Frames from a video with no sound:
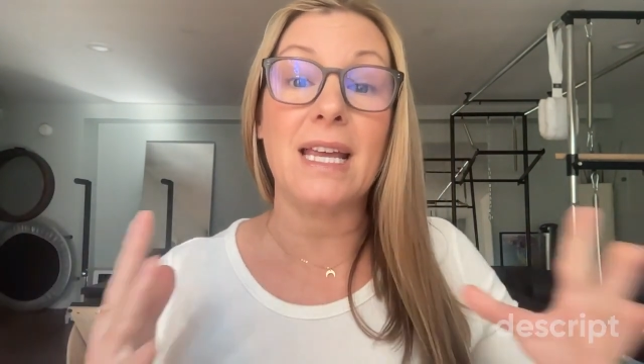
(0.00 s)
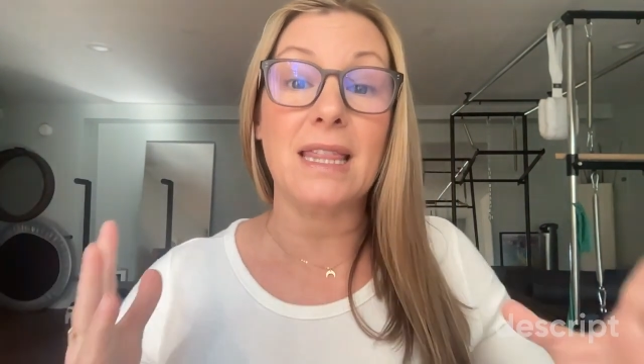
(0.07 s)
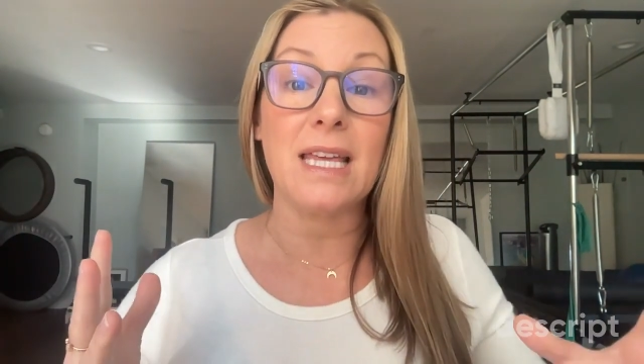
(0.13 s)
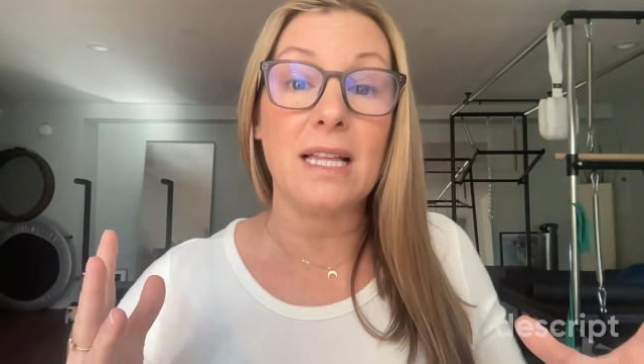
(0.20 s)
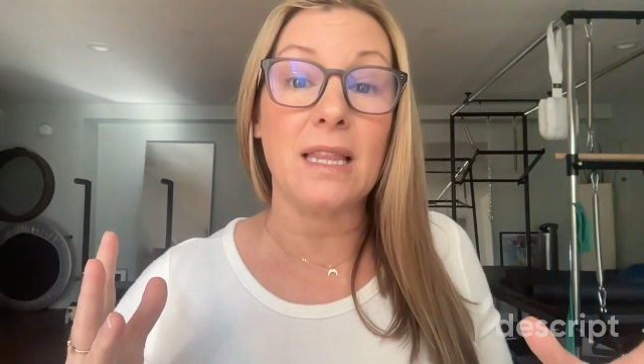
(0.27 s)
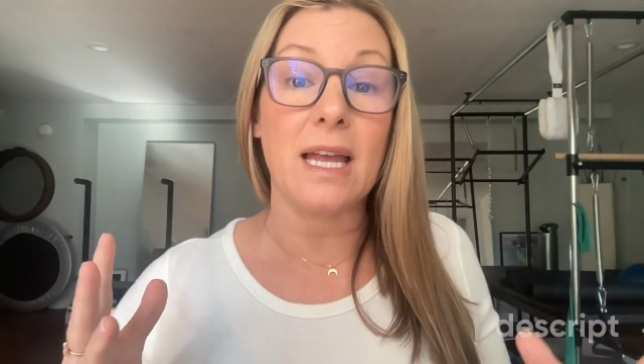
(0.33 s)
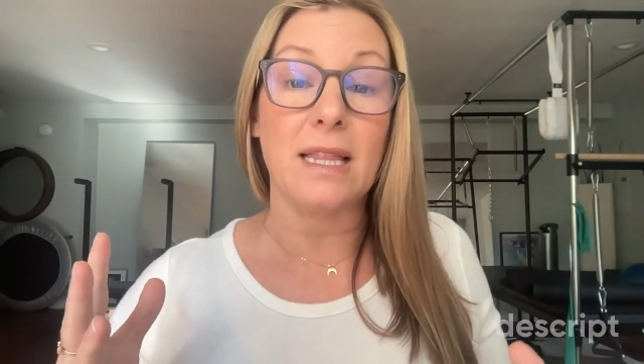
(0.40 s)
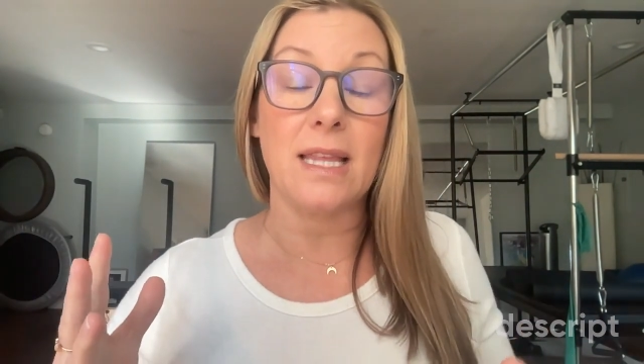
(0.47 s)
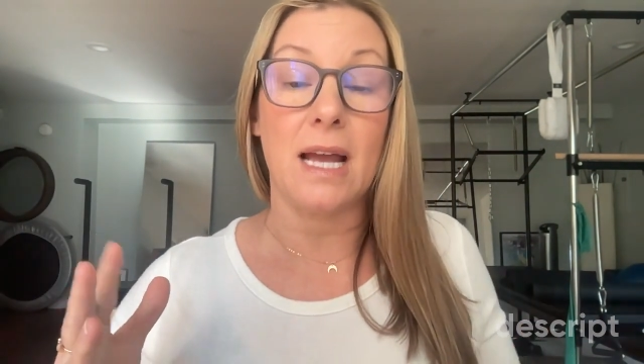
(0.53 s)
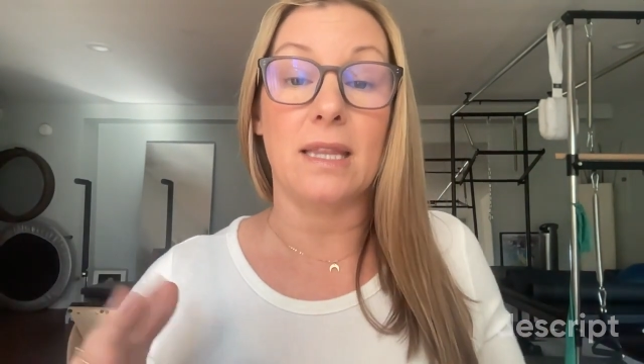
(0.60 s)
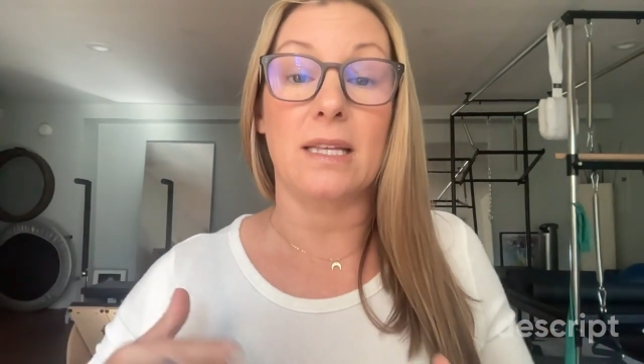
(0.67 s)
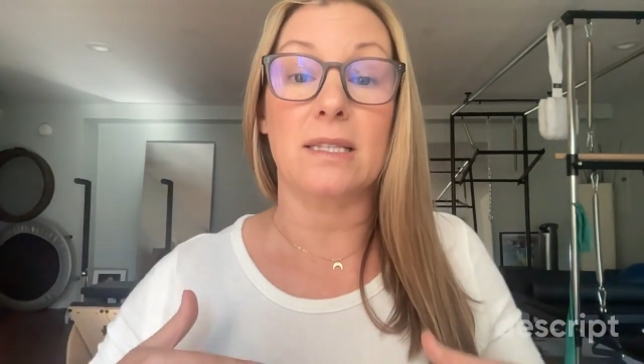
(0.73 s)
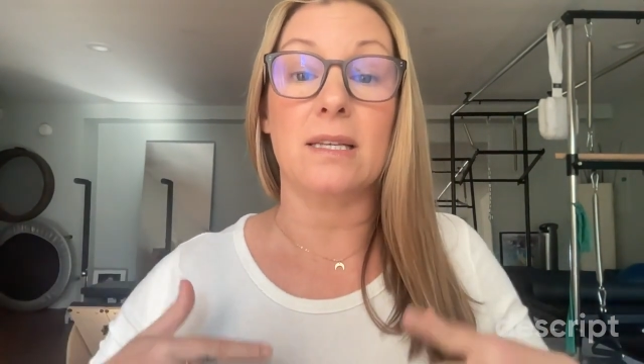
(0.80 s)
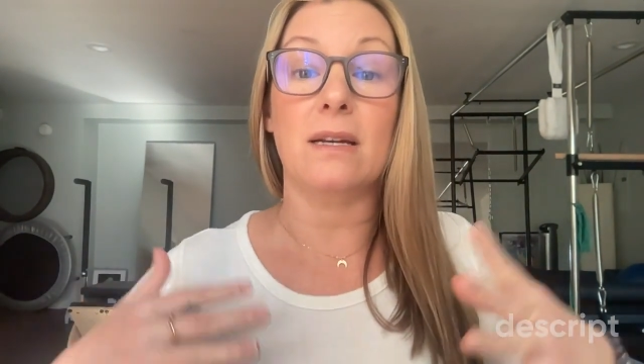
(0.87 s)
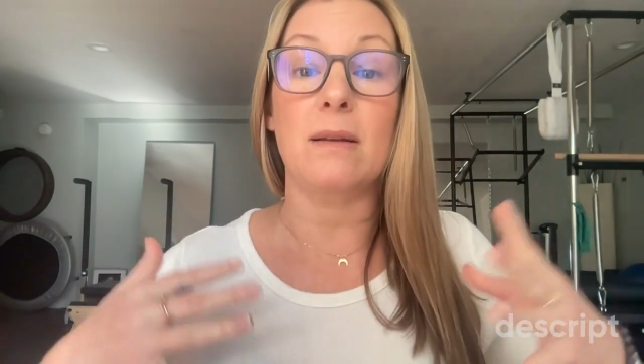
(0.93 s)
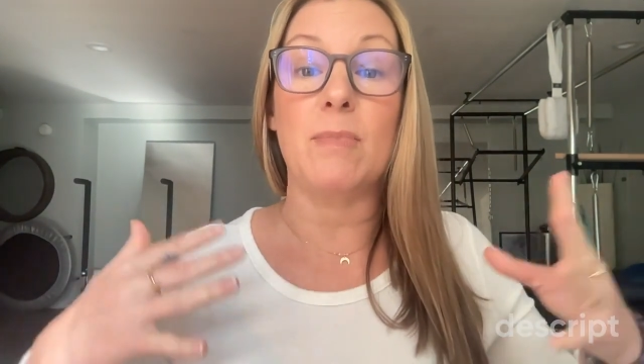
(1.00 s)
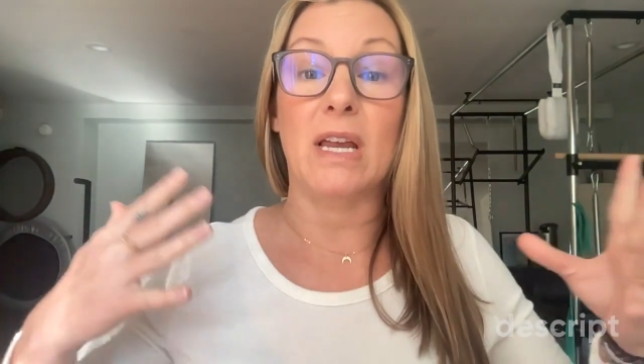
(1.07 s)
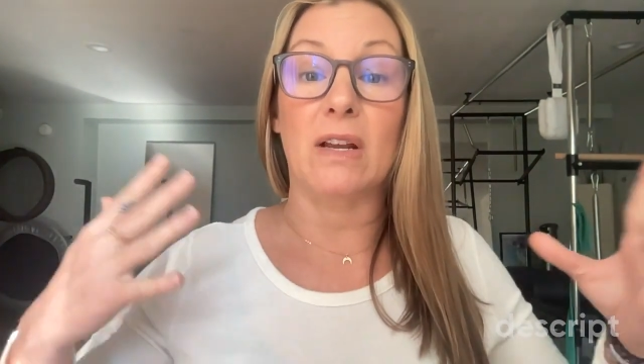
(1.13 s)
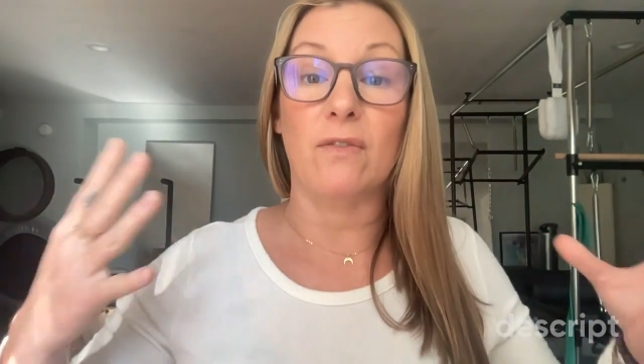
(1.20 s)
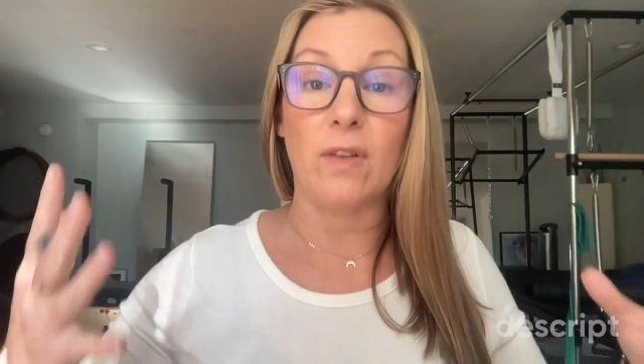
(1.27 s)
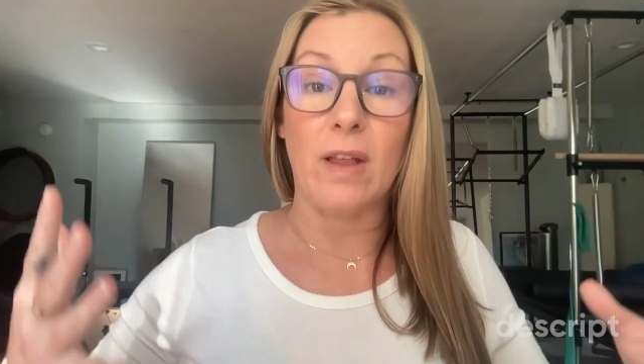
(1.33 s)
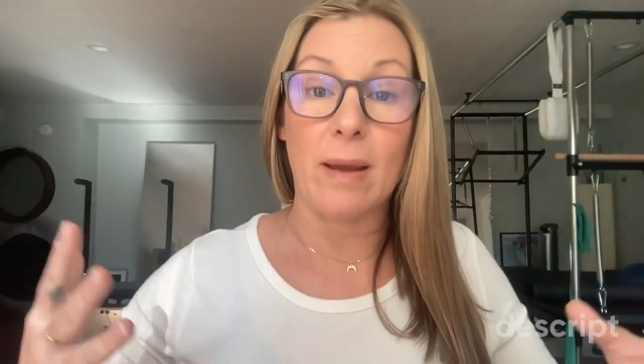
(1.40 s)
anything like that that's going to
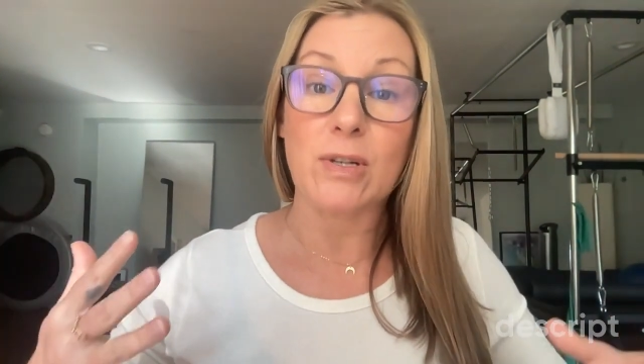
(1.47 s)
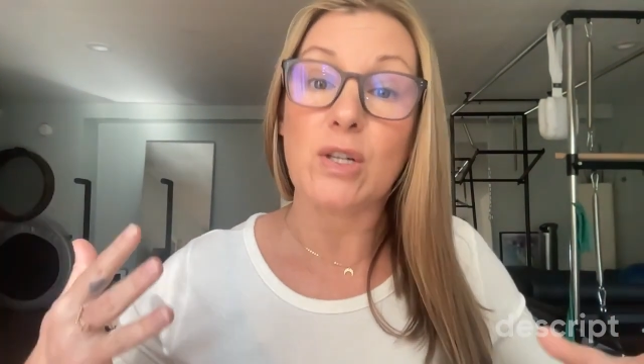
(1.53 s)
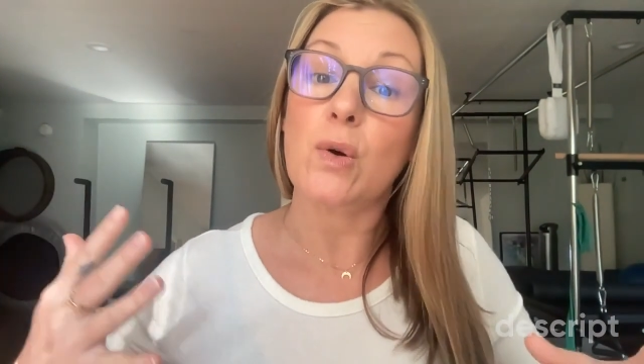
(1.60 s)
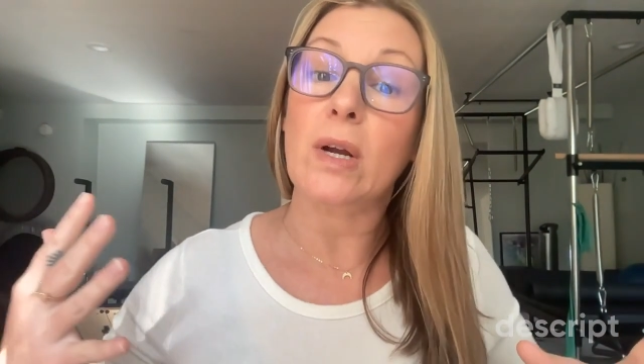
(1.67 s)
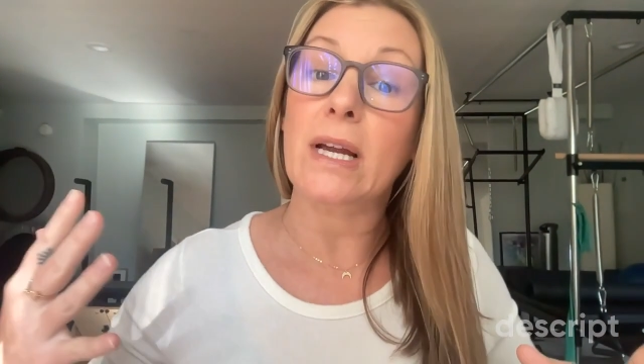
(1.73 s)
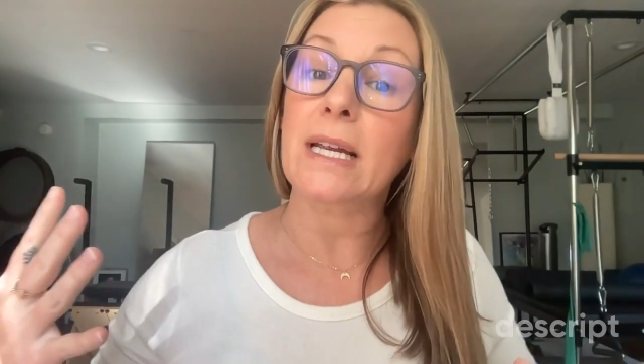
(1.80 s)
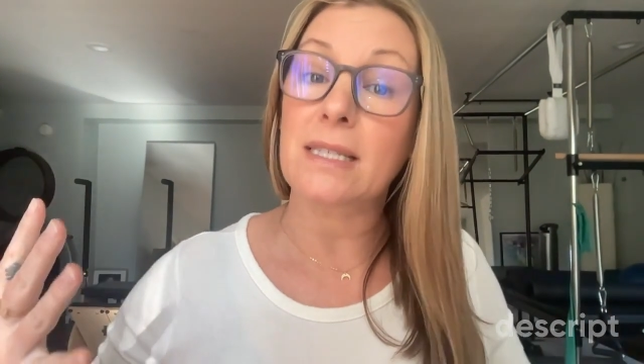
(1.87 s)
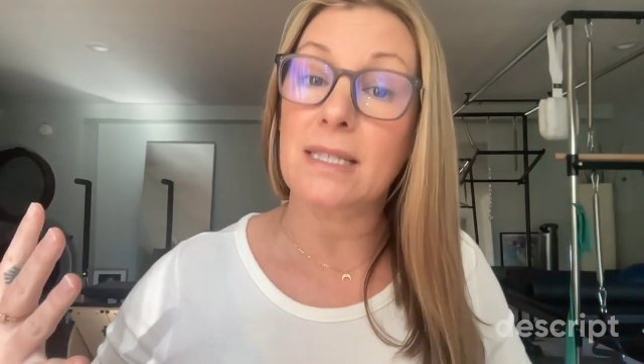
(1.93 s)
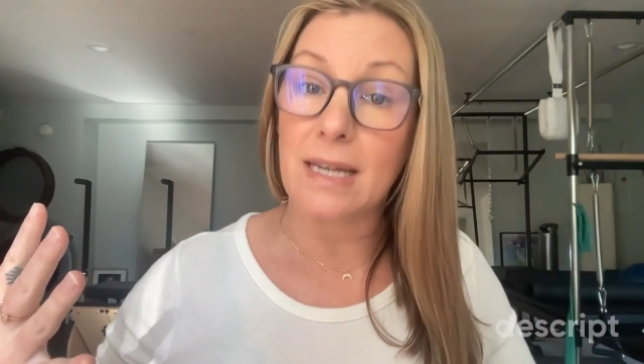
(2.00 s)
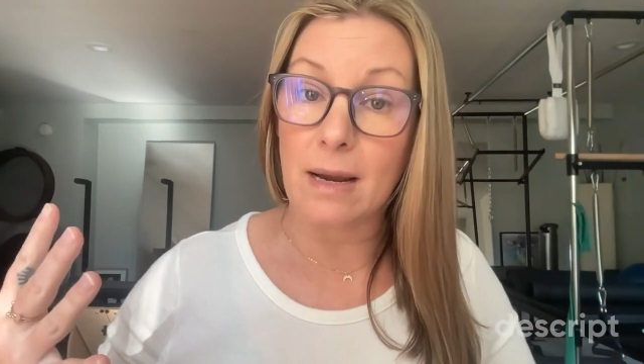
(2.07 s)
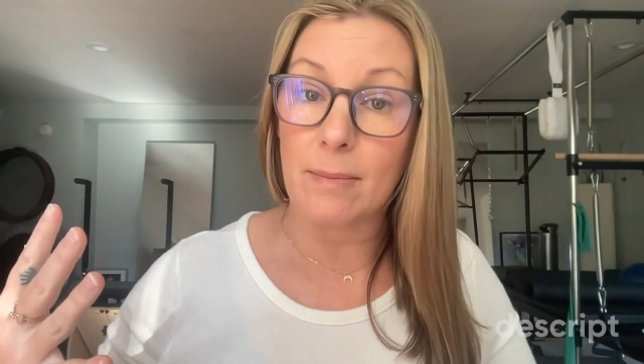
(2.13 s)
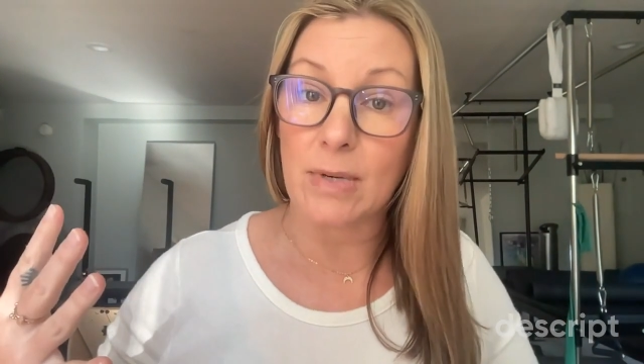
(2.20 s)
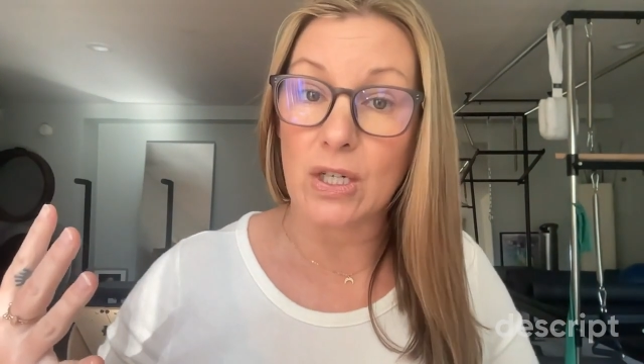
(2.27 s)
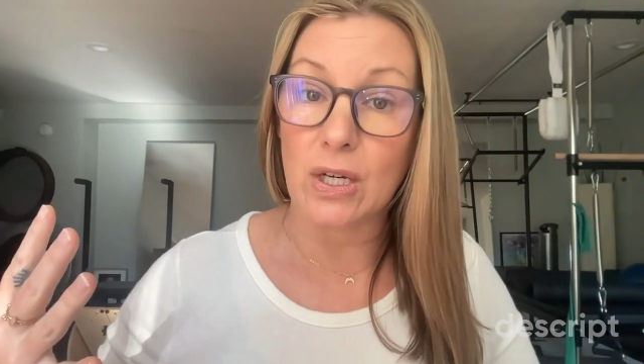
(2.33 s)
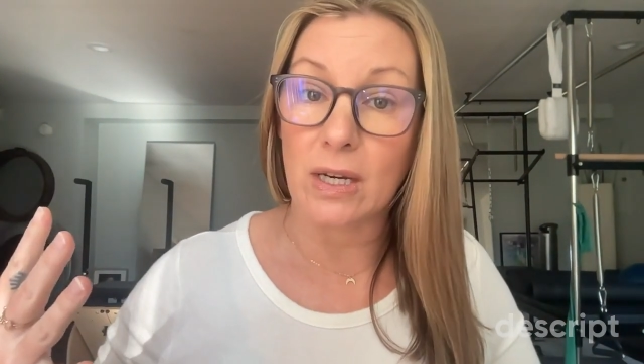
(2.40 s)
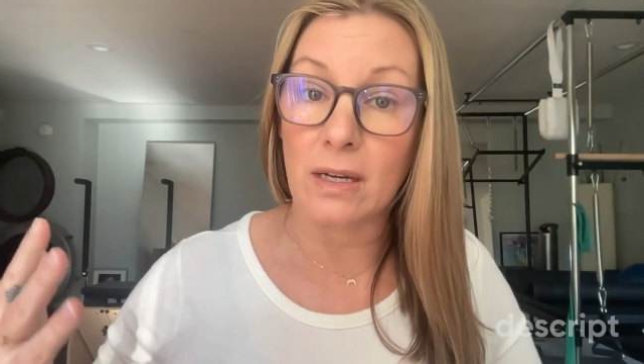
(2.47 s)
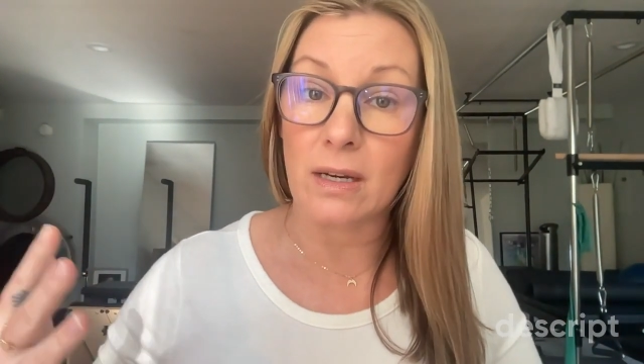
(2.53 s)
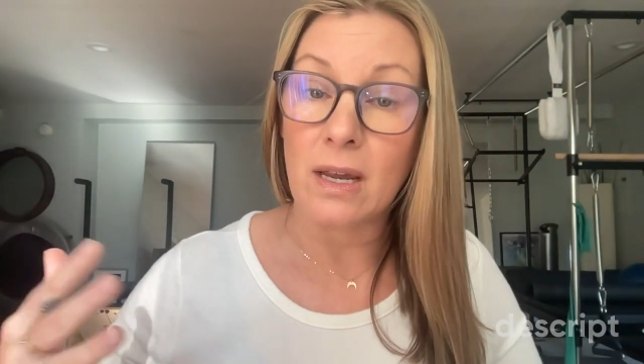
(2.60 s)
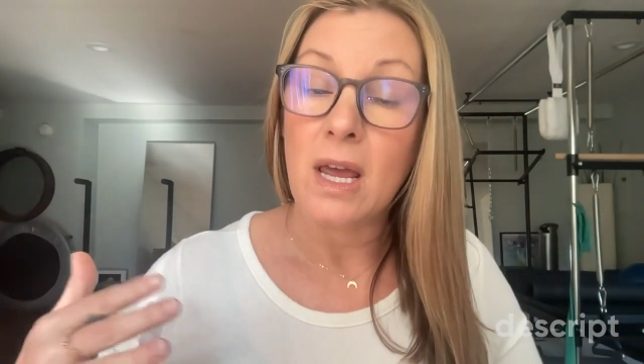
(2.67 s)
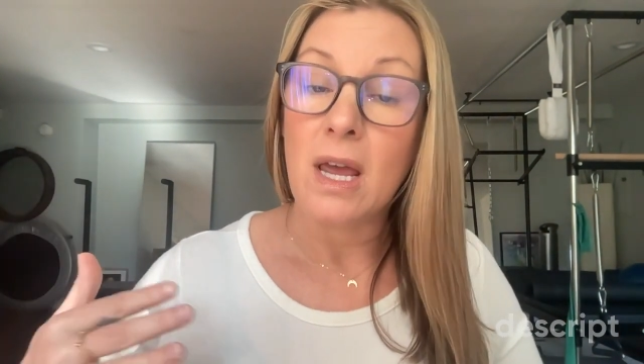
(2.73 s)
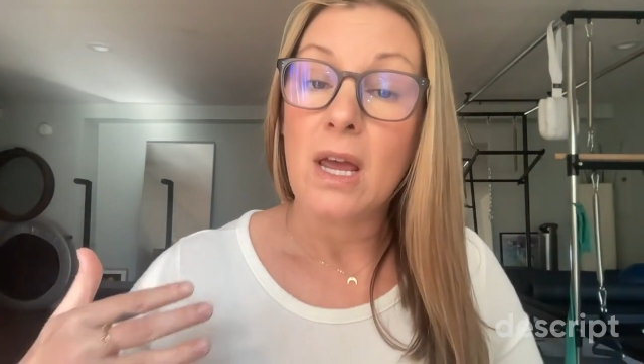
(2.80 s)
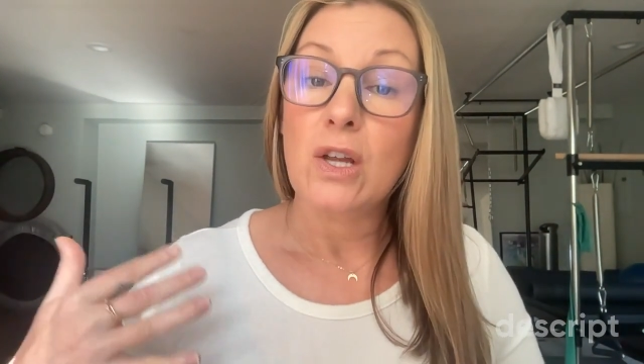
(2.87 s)
be inflammatory and
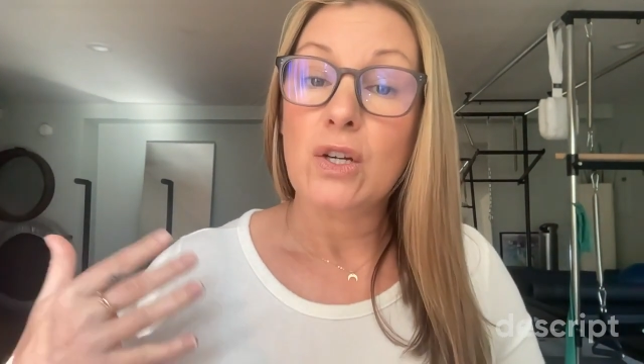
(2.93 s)
damaging